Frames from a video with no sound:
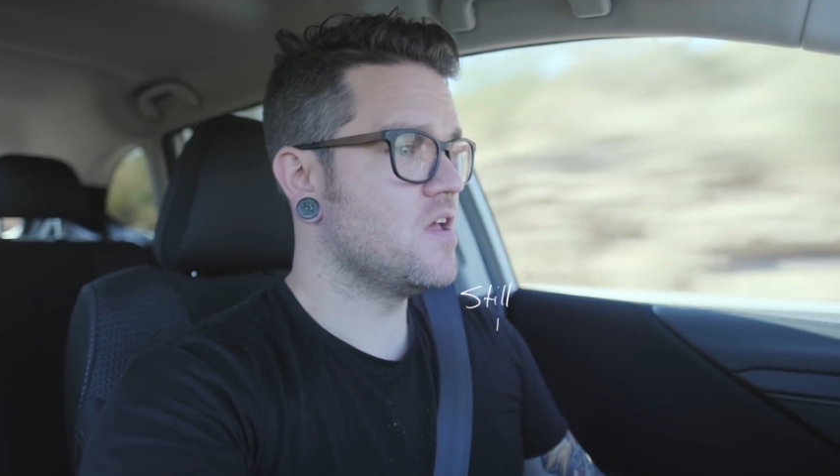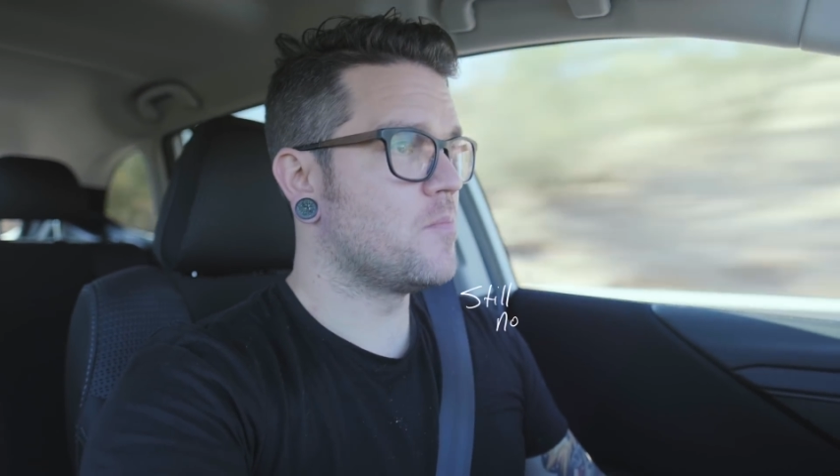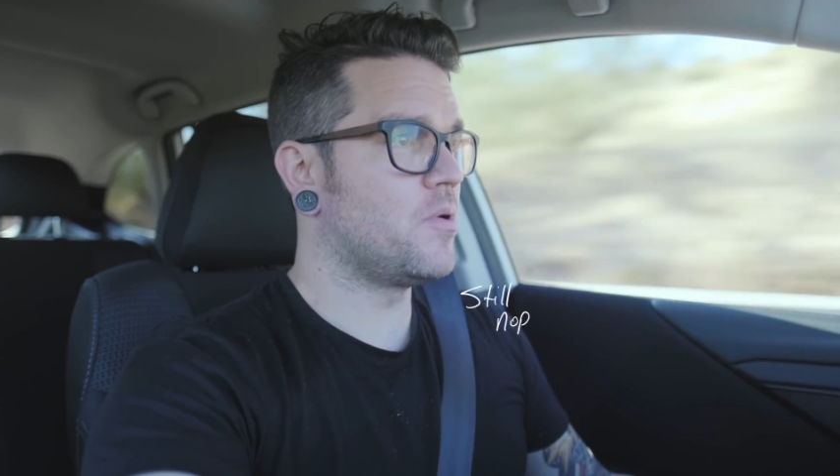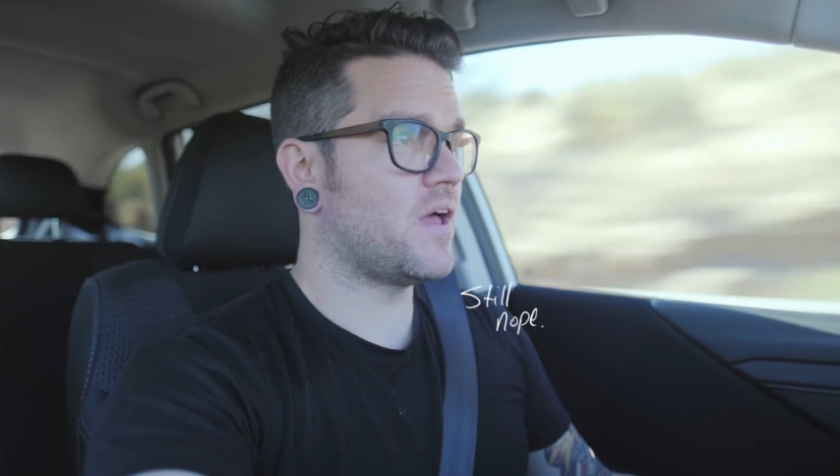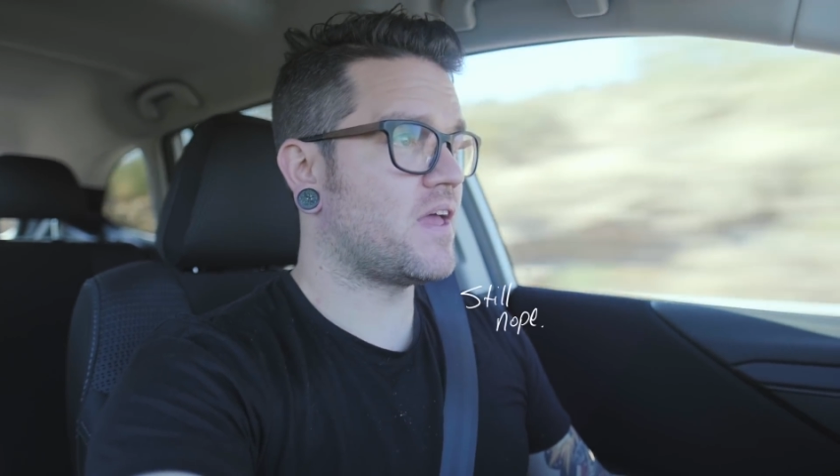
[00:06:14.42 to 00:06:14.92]

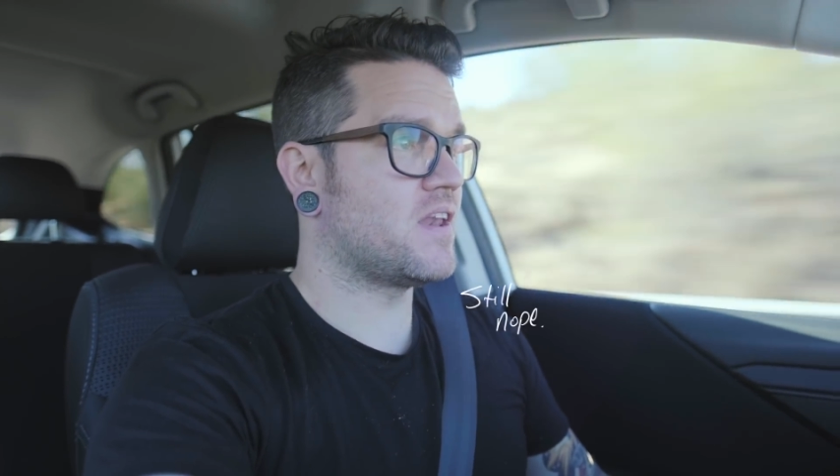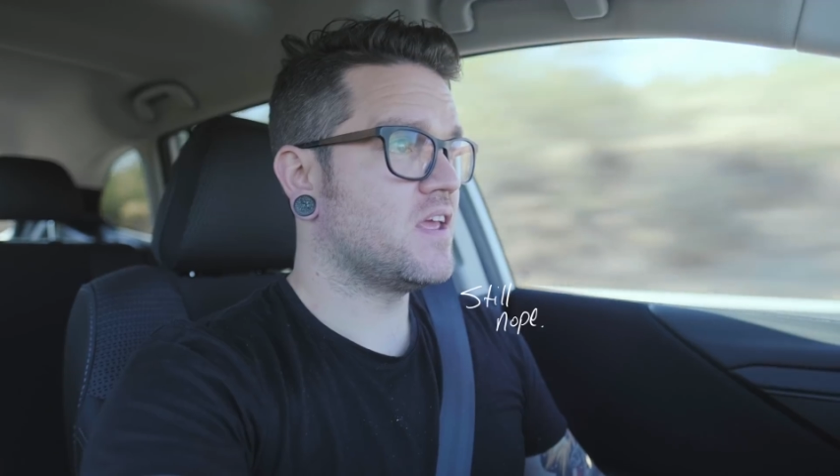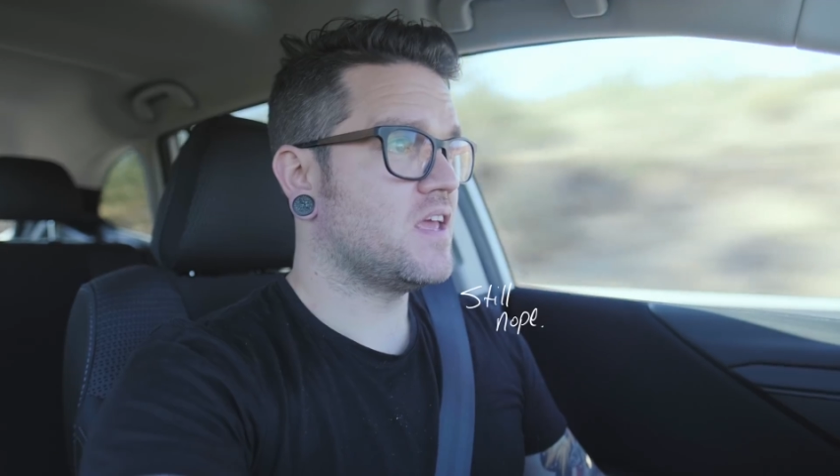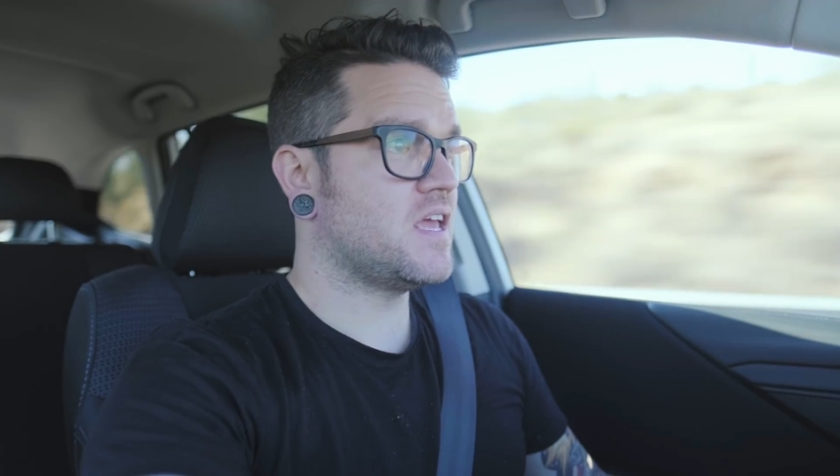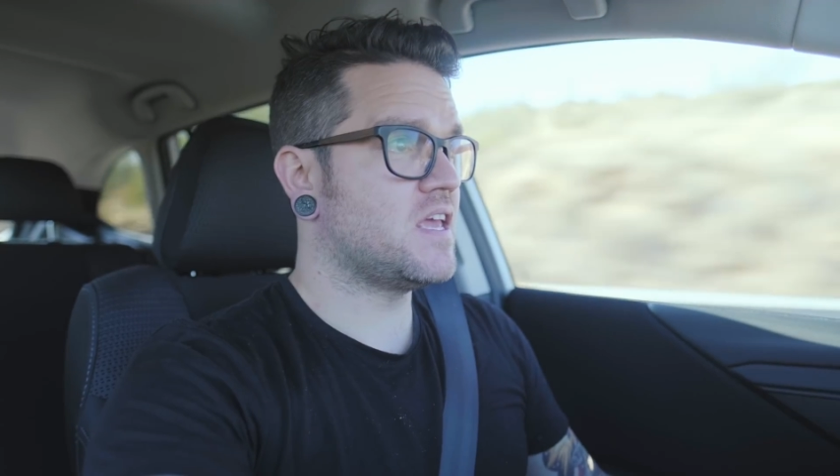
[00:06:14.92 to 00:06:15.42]
but
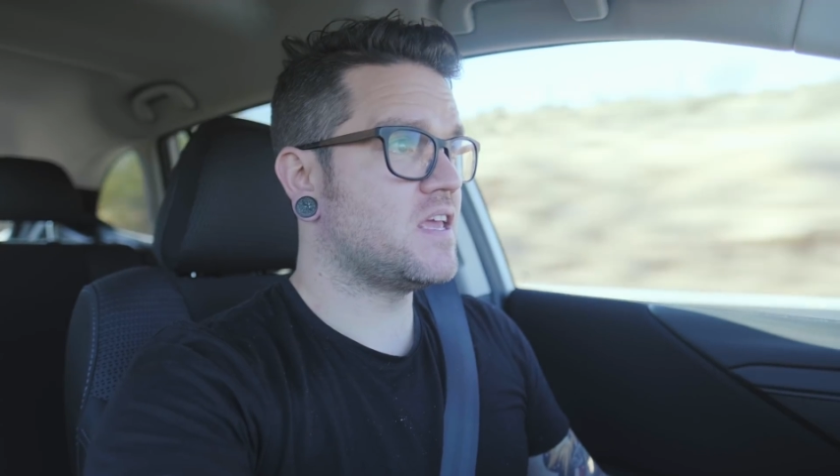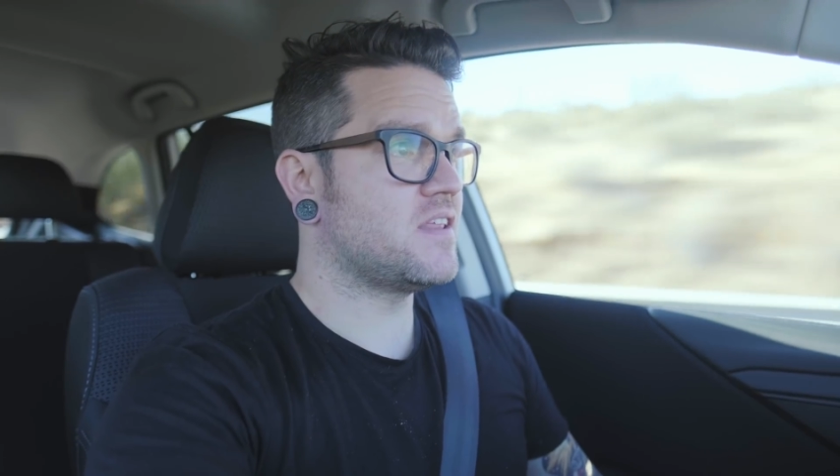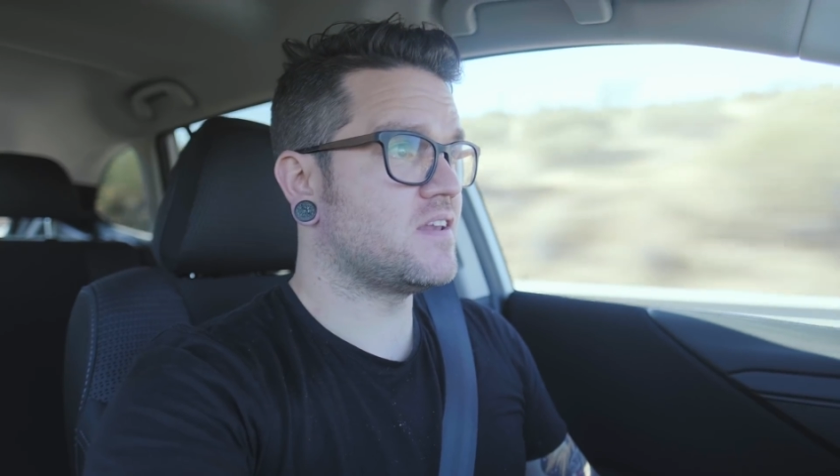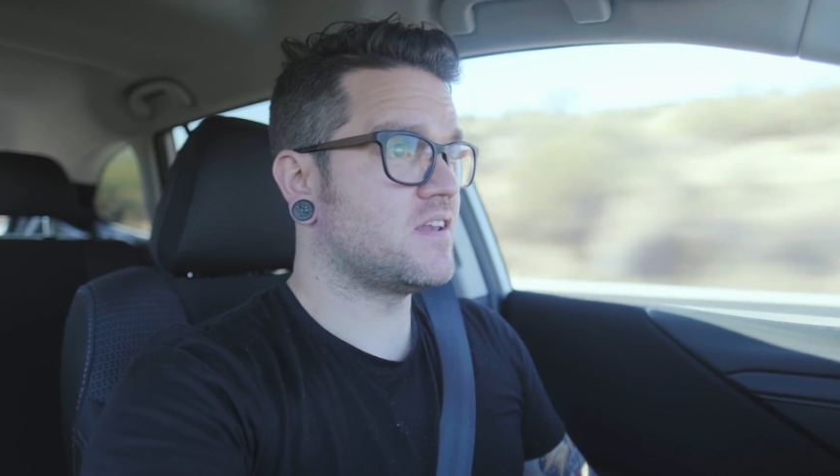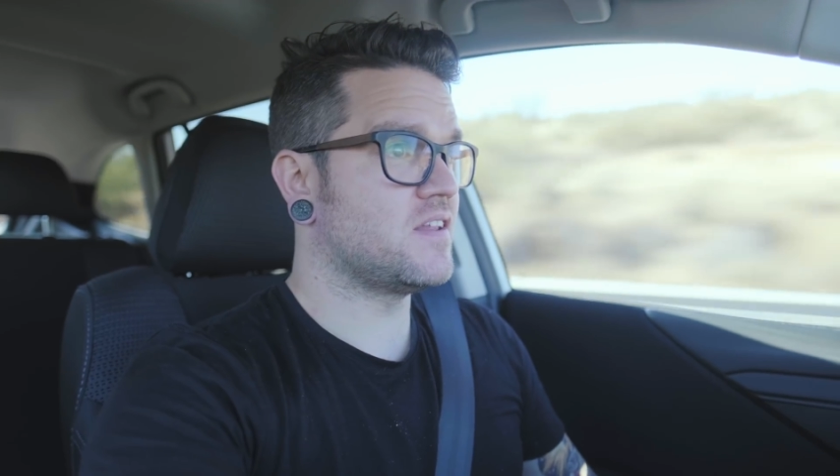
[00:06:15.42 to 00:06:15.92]
it
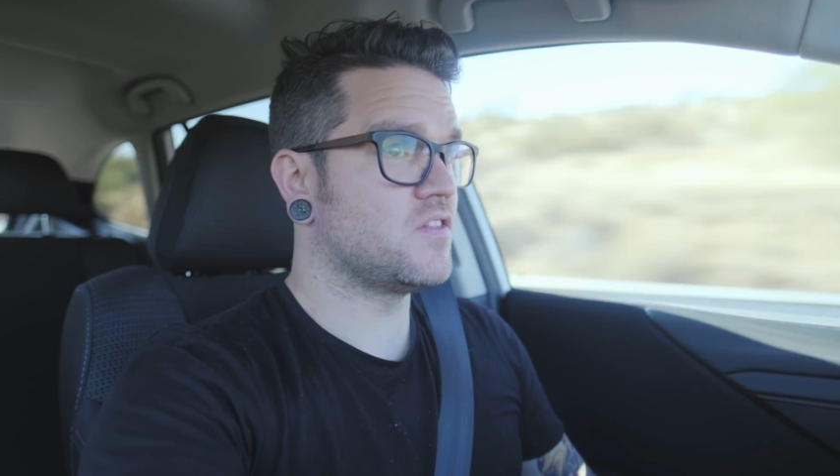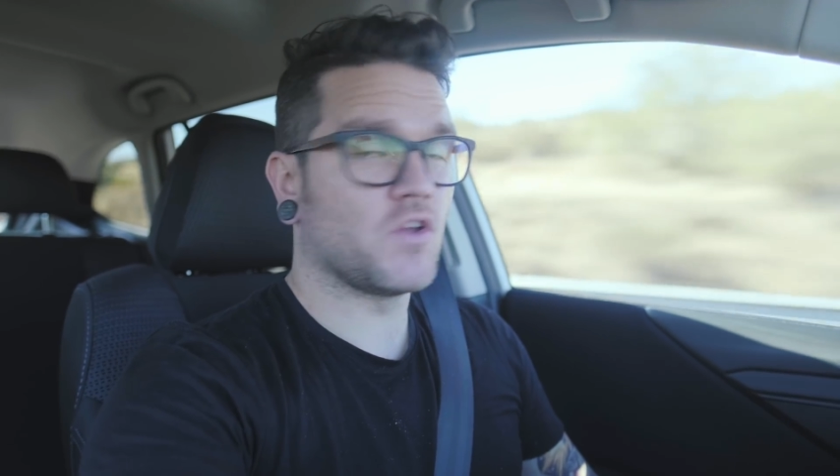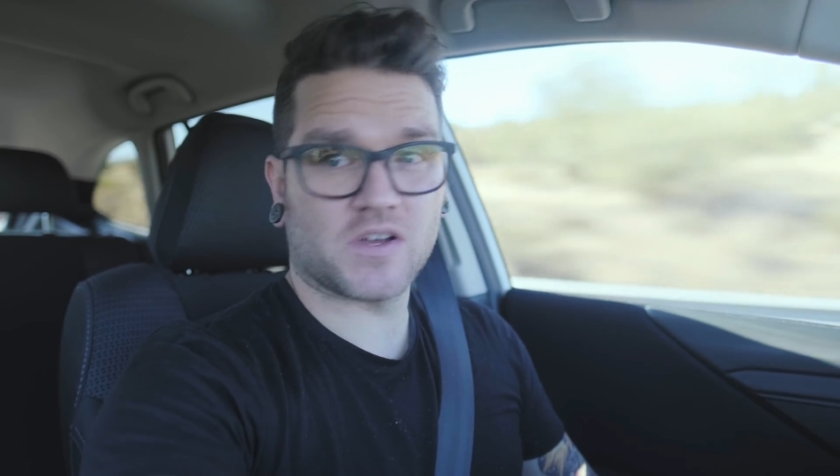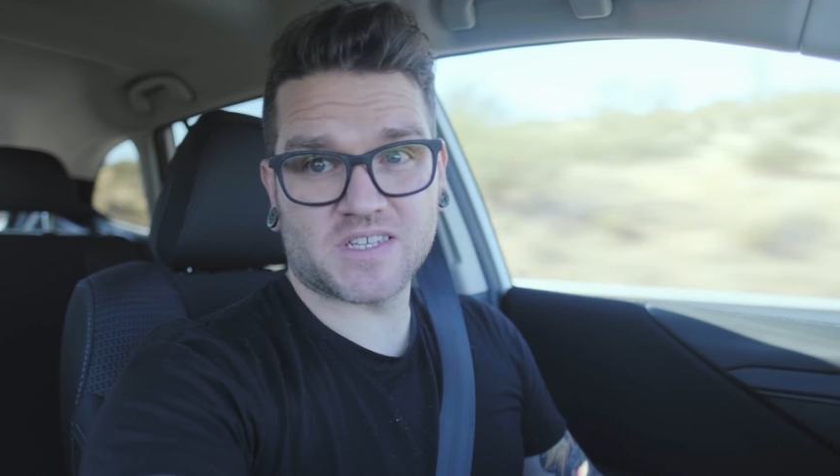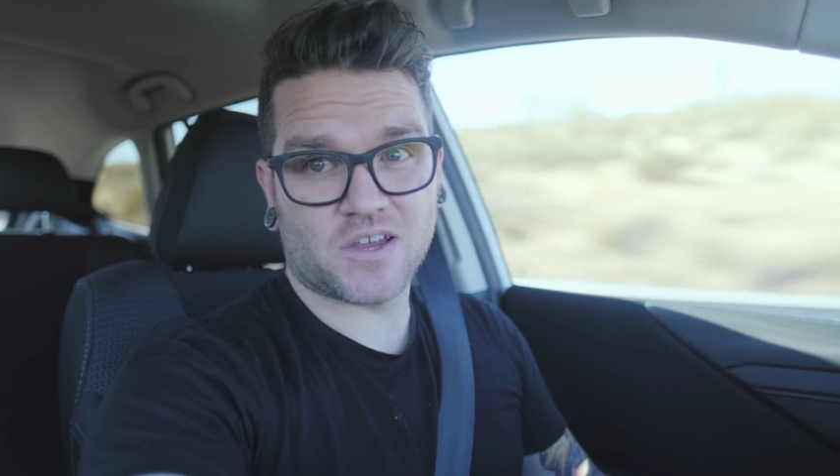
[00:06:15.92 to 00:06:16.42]

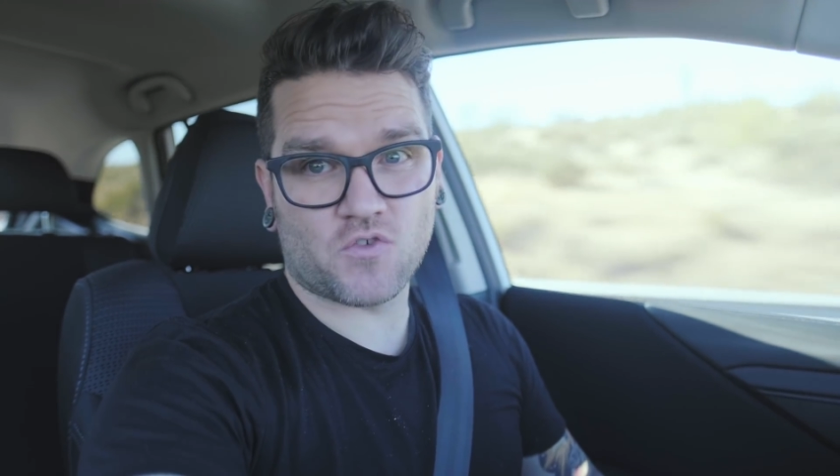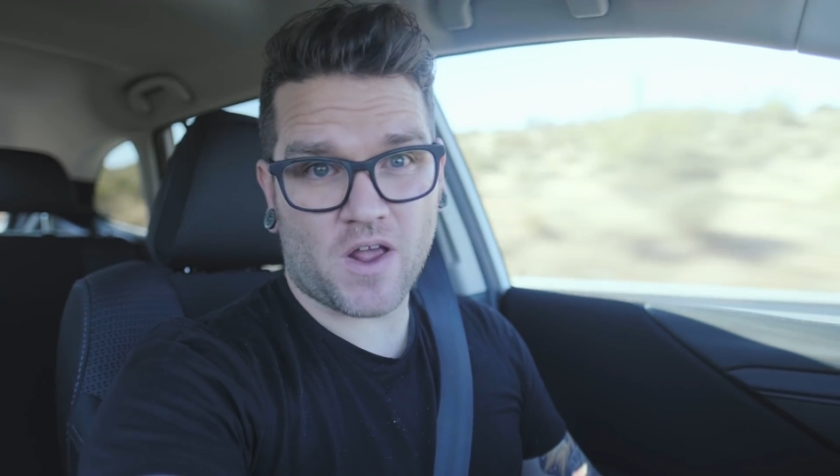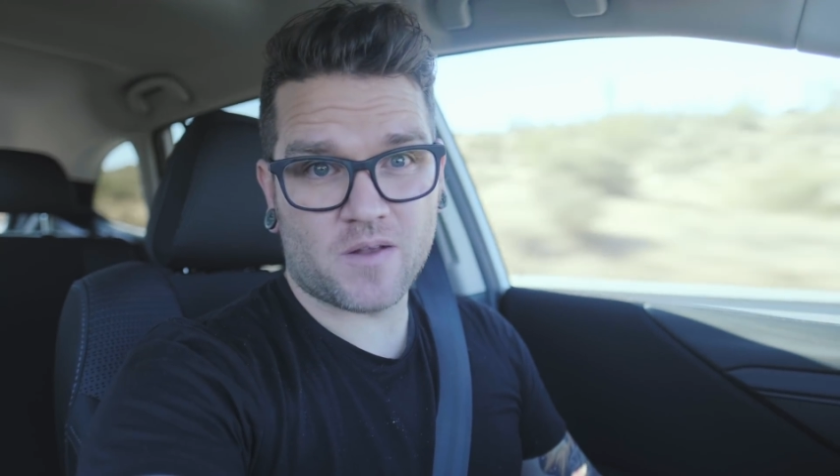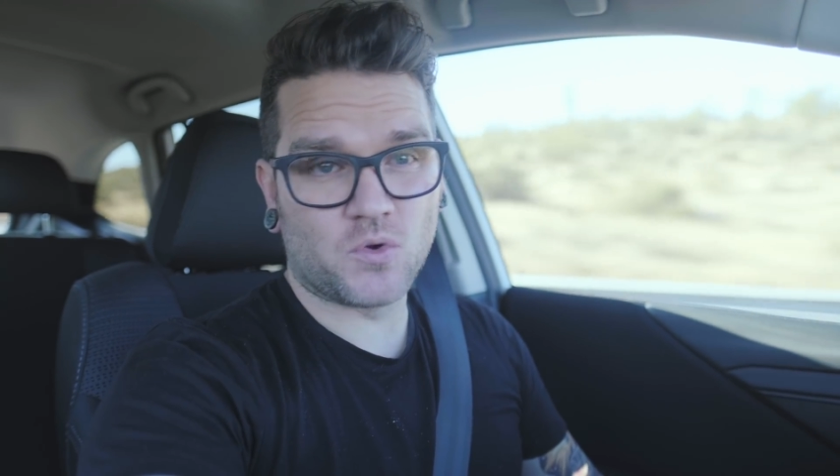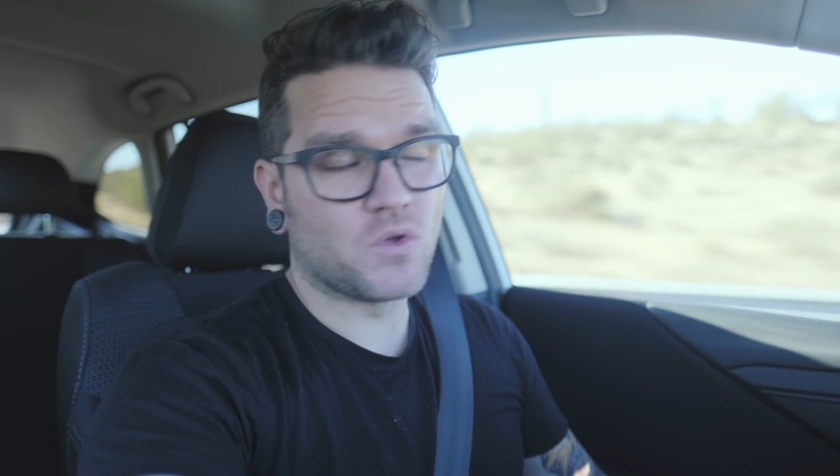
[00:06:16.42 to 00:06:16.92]
looks
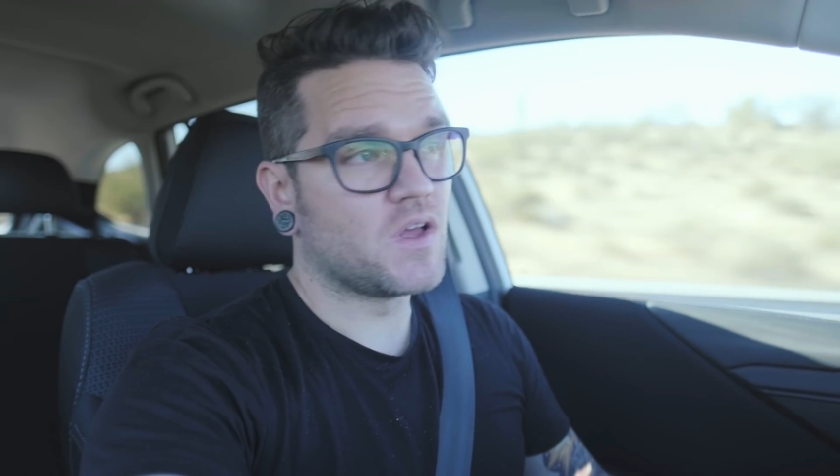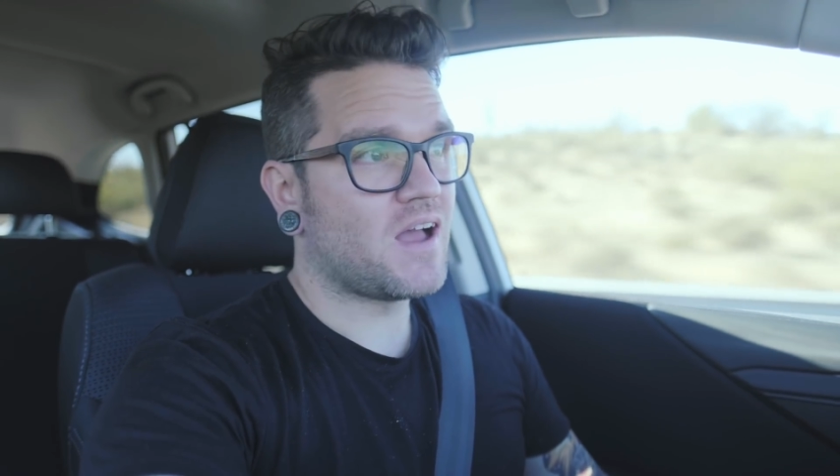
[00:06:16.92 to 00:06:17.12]
incredible.